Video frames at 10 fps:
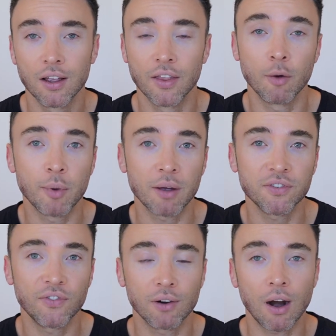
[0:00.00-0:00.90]
and they'll be able
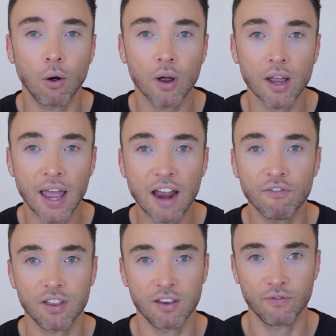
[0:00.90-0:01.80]
to figure out
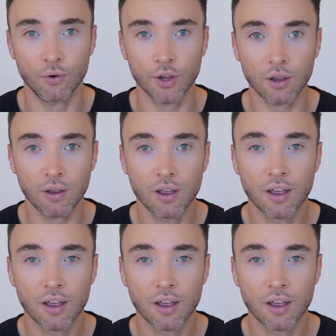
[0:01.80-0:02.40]
everything for you